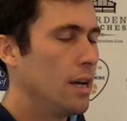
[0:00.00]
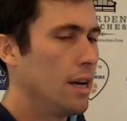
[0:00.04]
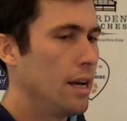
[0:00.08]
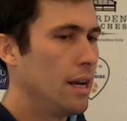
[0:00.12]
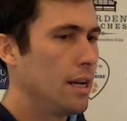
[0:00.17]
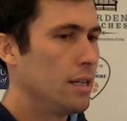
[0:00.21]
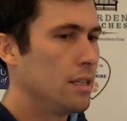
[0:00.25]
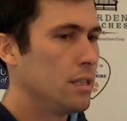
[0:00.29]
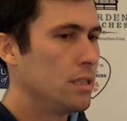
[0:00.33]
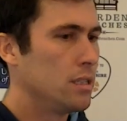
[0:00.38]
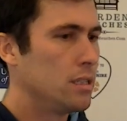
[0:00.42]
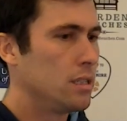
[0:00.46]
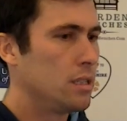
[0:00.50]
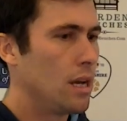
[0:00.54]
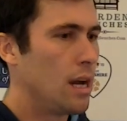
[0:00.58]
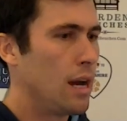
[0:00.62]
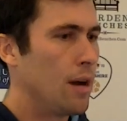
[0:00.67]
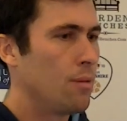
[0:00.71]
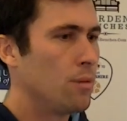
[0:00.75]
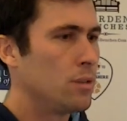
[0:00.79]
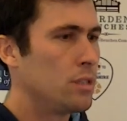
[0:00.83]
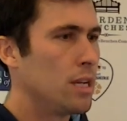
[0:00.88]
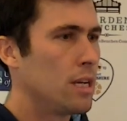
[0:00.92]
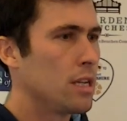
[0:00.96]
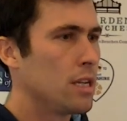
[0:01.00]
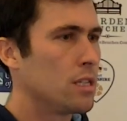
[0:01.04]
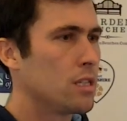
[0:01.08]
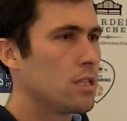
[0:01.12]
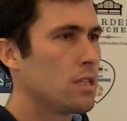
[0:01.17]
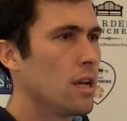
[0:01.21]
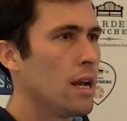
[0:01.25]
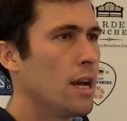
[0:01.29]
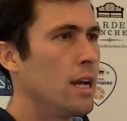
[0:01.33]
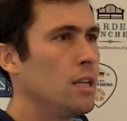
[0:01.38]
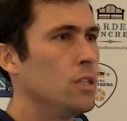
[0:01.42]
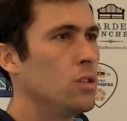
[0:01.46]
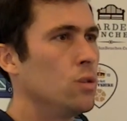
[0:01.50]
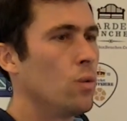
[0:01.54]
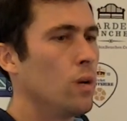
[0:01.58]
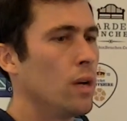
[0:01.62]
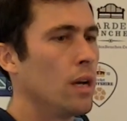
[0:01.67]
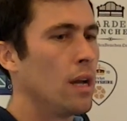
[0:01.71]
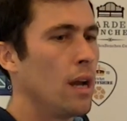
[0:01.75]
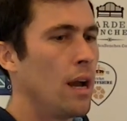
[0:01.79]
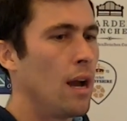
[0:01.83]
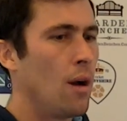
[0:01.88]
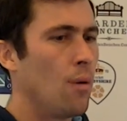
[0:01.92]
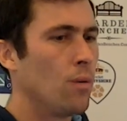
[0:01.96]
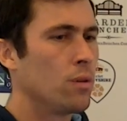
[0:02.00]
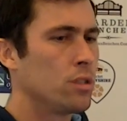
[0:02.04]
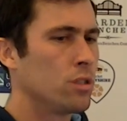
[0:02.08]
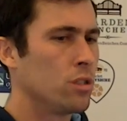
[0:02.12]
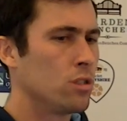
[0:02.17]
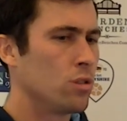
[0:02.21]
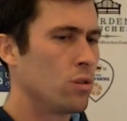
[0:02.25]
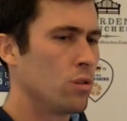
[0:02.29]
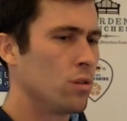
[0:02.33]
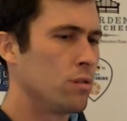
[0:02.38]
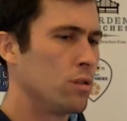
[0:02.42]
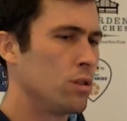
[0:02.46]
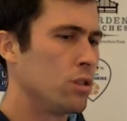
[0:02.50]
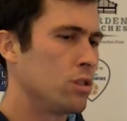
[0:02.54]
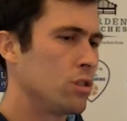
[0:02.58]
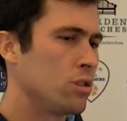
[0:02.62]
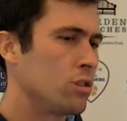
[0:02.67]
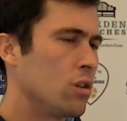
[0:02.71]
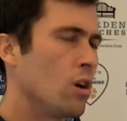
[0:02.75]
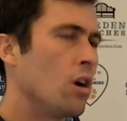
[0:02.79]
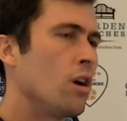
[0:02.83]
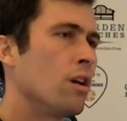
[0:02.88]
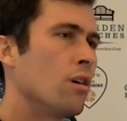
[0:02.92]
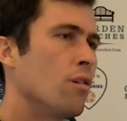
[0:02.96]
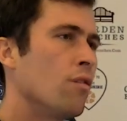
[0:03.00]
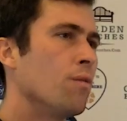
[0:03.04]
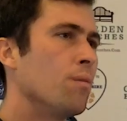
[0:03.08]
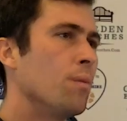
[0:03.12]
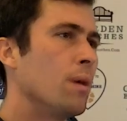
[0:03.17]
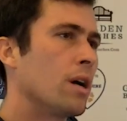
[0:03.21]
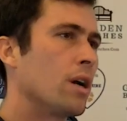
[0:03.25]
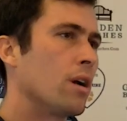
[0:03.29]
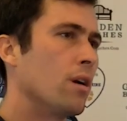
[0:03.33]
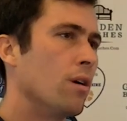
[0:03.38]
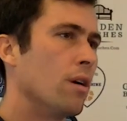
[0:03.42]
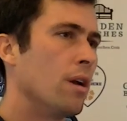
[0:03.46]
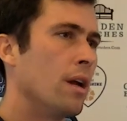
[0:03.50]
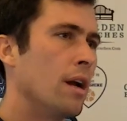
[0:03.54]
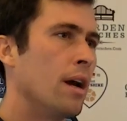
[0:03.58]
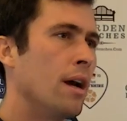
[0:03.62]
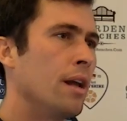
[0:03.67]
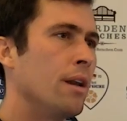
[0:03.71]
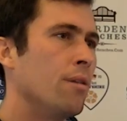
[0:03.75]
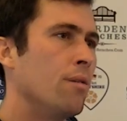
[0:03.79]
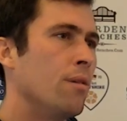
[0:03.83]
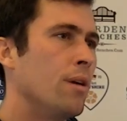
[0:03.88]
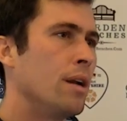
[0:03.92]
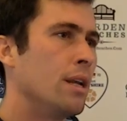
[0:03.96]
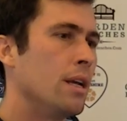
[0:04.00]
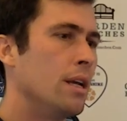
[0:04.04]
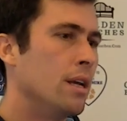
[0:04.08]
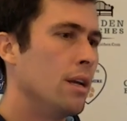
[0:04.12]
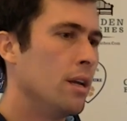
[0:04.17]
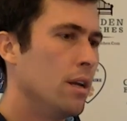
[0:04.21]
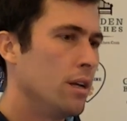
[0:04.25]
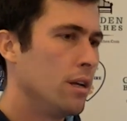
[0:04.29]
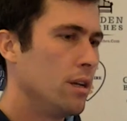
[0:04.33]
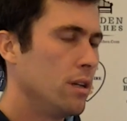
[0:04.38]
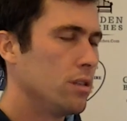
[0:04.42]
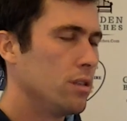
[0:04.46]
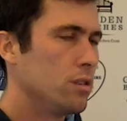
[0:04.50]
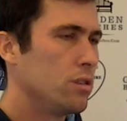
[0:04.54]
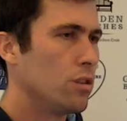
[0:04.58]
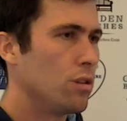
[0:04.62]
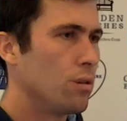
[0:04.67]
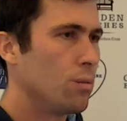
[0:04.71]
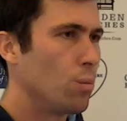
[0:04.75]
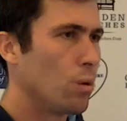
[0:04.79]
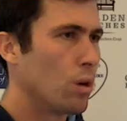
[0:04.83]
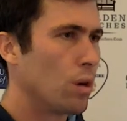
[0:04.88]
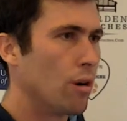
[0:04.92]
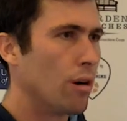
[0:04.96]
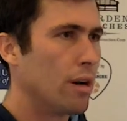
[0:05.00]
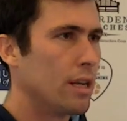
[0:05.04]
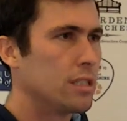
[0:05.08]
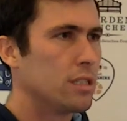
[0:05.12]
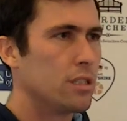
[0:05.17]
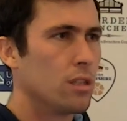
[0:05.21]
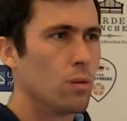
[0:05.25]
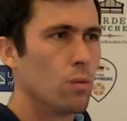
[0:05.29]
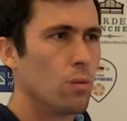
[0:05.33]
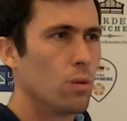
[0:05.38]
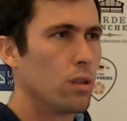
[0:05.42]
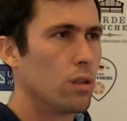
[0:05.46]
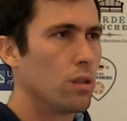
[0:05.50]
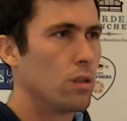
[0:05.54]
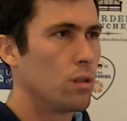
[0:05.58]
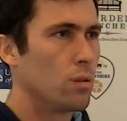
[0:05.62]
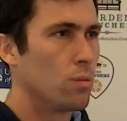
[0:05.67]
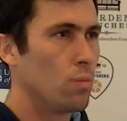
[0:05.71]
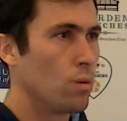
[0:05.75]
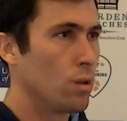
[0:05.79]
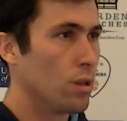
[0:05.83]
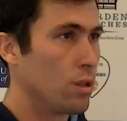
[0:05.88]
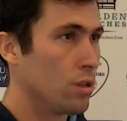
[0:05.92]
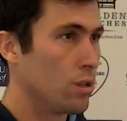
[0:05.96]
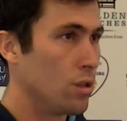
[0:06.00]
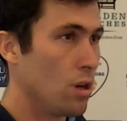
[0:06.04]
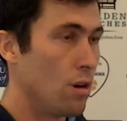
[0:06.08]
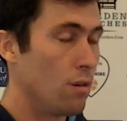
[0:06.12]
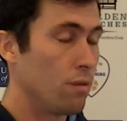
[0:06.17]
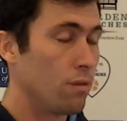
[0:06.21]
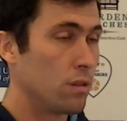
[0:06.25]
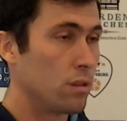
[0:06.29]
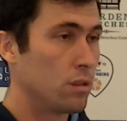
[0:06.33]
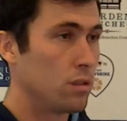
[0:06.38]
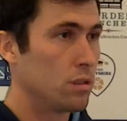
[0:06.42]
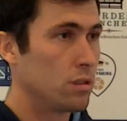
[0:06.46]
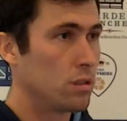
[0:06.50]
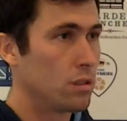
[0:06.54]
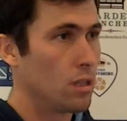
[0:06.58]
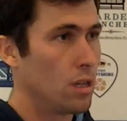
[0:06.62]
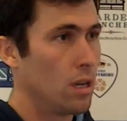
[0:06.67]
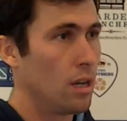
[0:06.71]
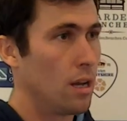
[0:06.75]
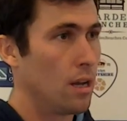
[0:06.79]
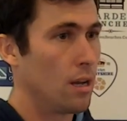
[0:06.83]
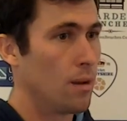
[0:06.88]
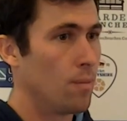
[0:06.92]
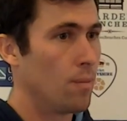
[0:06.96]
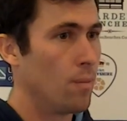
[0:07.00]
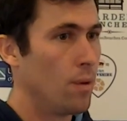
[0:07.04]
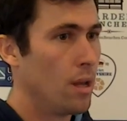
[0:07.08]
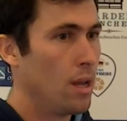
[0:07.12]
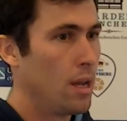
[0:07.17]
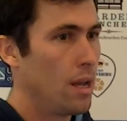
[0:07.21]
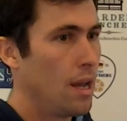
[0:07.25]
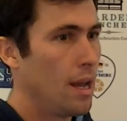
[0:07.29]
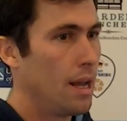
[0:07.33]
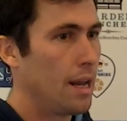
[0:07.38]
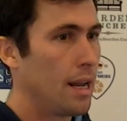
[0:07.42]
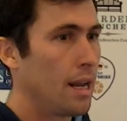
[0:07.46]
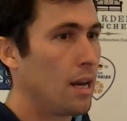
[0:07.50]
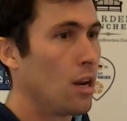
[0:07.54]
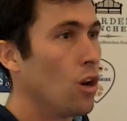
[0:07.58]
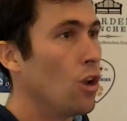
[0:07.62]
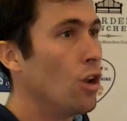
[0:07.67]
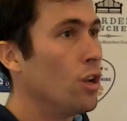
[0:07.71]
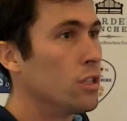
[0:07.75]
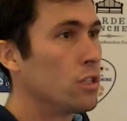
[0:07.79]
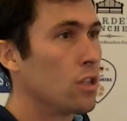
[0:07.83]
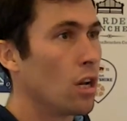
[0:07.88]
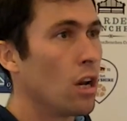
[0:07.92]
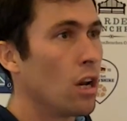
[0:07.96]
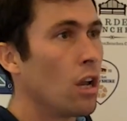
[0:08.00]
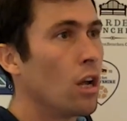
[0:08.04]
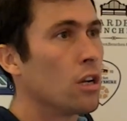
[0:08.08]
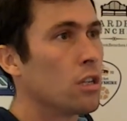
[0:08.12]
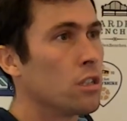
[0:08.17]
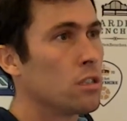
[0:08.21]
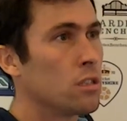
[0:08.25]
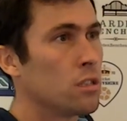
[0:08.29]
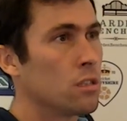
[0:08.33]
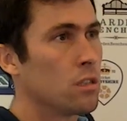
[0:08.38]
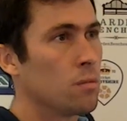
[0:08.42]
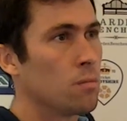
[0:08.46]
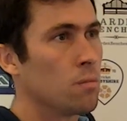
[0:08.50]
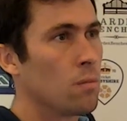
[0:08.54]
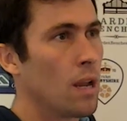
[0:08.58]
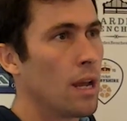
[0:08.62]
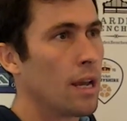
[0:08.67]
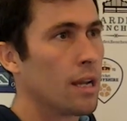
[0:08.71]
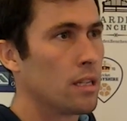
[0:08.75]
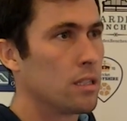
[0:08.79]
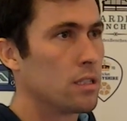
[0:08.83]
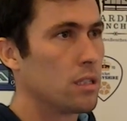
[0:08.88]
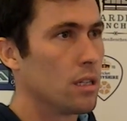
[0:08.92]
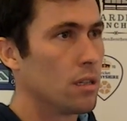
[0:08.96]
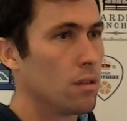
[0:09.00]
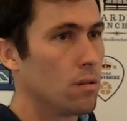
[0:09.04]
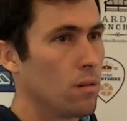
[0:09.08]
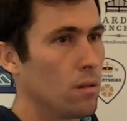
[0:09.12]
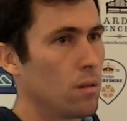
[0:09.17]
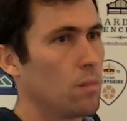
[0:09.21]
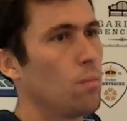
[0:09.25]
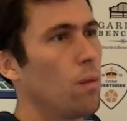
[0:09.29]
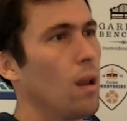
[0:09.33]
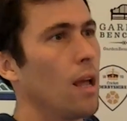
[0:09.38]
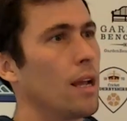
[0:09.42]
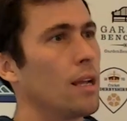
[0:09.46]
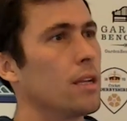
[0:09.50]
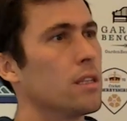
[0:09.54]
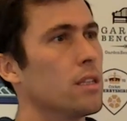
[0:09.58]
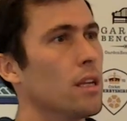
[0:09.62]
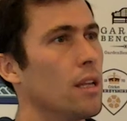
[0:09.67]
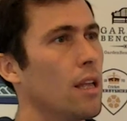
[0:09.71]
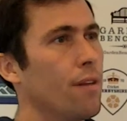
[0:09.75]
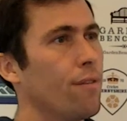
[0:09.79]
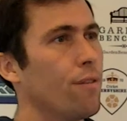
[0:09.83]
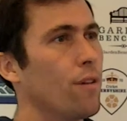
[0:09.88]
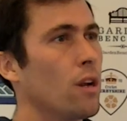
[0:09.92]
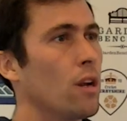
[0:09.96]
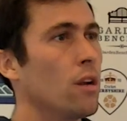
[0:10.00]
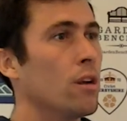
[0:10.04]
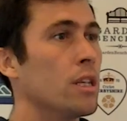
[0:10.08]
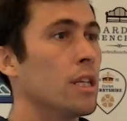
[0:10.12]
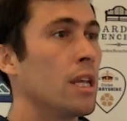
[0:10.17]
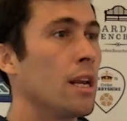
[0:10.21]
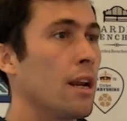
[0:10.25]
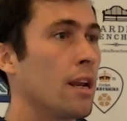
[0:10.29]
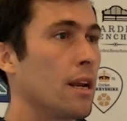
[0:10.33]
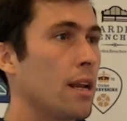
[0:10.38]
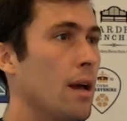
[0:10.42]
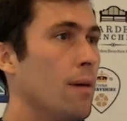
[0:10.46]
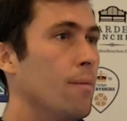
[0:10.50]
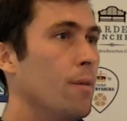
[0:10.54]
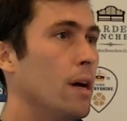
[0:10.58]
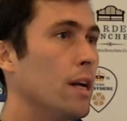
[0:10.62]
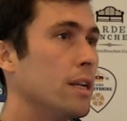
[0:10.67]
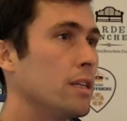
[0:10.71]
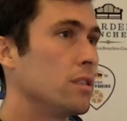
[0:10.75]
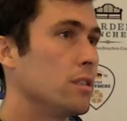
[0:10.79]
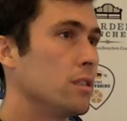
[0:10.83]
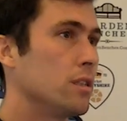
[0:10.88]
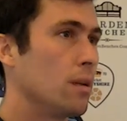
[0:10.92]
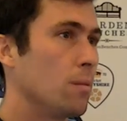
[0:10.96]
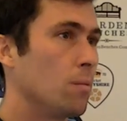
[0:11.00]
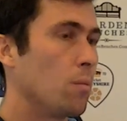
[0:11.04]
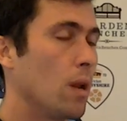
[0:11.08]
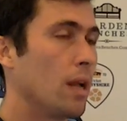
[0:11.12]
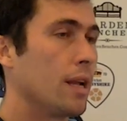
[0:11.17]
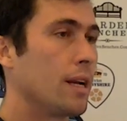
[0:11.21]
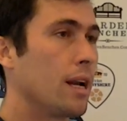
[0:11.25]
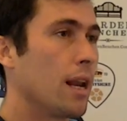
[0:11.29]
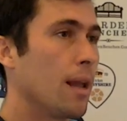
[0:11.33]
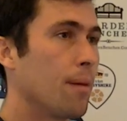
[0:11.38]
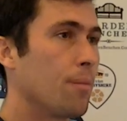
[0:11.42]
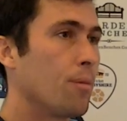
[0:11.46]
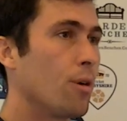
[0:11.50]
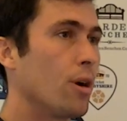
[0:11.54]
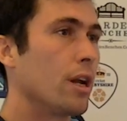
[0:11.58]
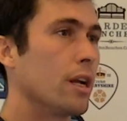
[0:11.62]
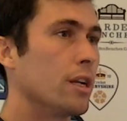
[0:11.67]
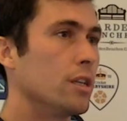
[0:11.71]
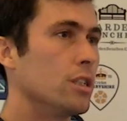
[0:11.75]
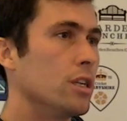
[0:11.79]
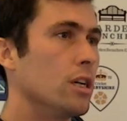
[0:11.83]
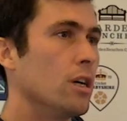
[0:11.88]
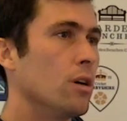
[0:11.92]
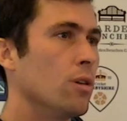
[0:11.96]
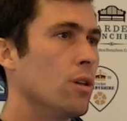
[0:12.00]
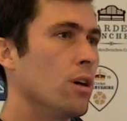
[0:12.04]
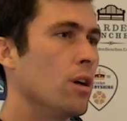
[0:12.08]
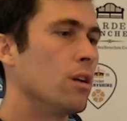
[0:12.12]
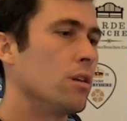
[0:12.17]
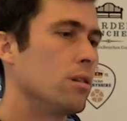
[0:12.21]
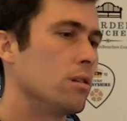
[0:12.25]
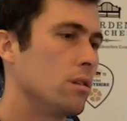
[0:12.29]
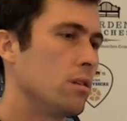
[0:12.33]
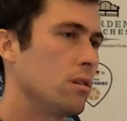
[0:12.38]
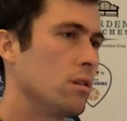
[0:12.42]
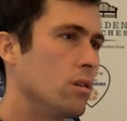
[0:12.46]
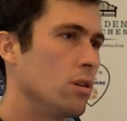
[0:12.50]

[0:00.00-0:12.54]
And I was at a stage where I wasn't sort of just starting off my career. I'd already sort of progressed it with the Dolphins, and I'd learnt a lot playing in South Africa, and then I'd come out and played club cricket here, although